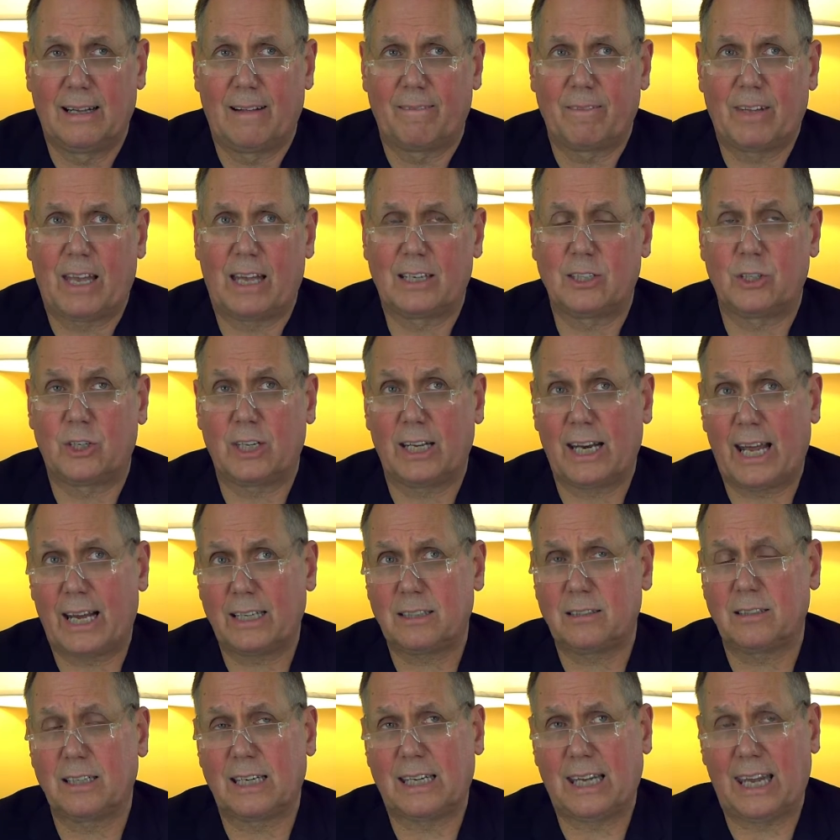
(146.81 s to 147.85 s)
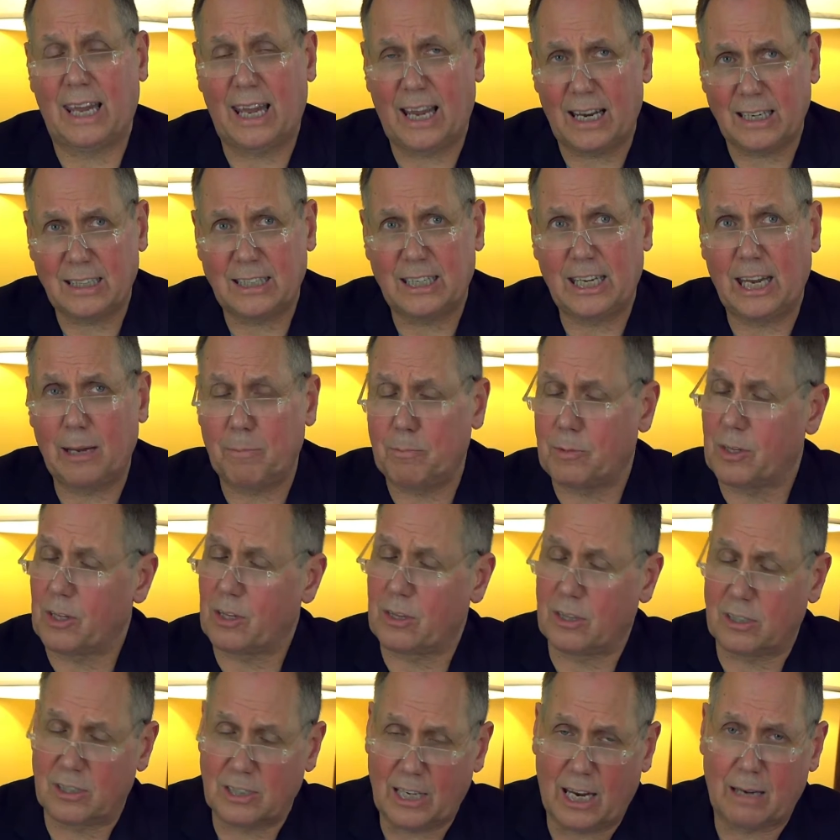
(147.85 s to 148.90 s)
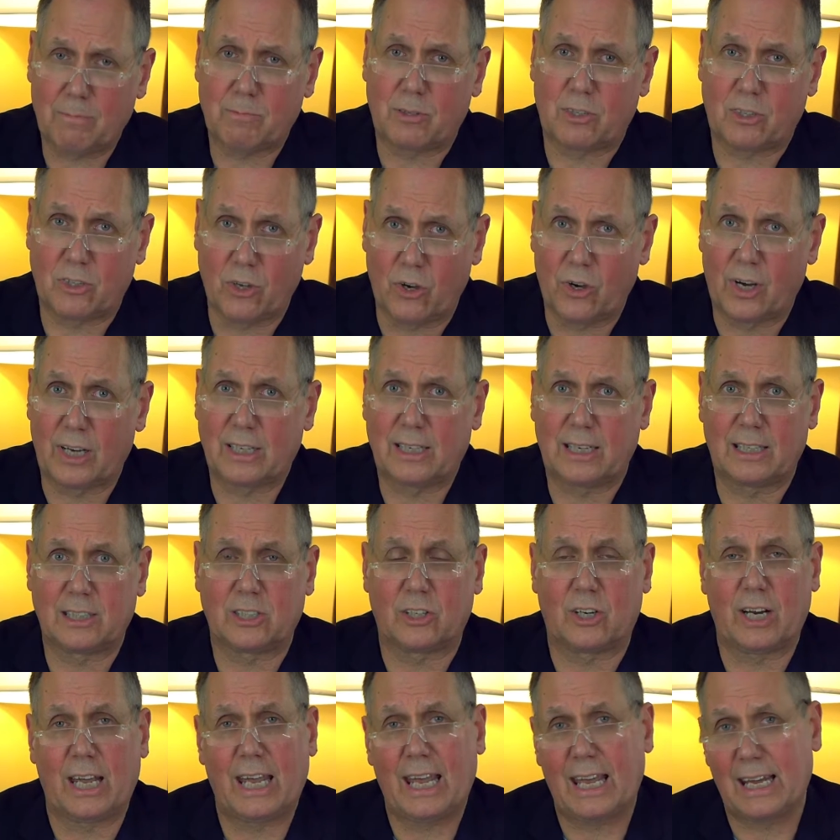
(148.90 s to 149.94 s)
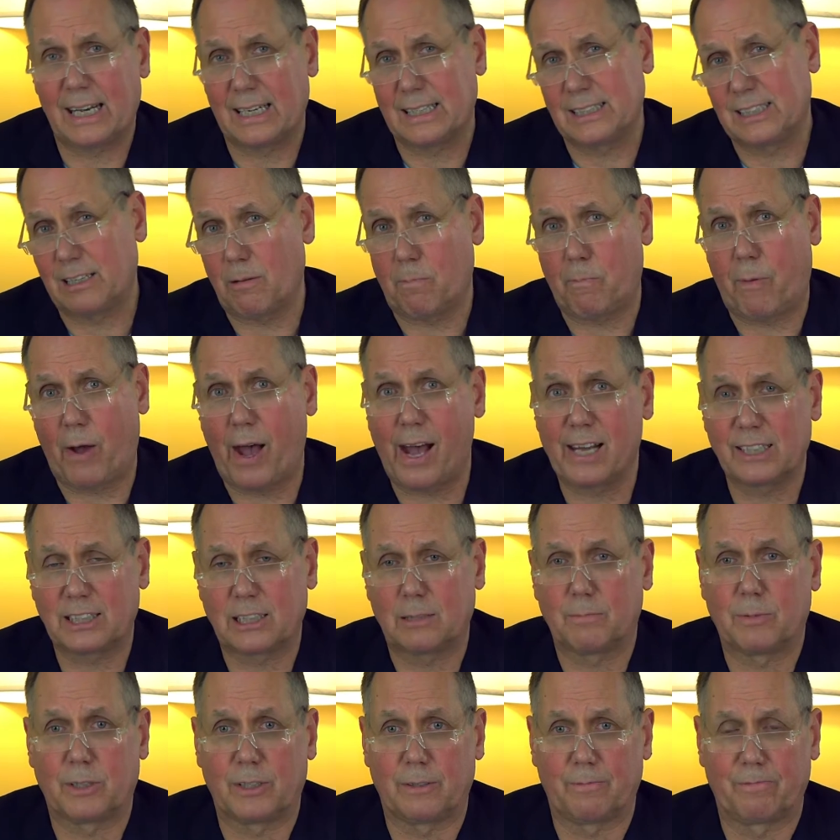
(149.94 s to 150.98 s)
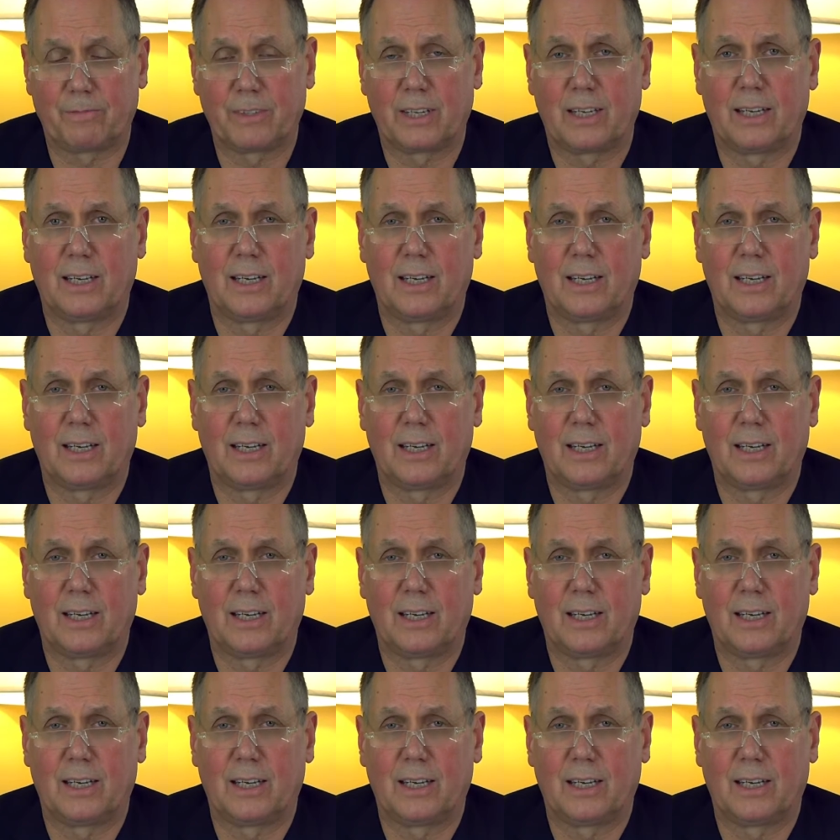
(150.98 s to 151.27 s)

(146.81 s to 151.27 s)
And you can't keep the same thought in your head. It's impossible.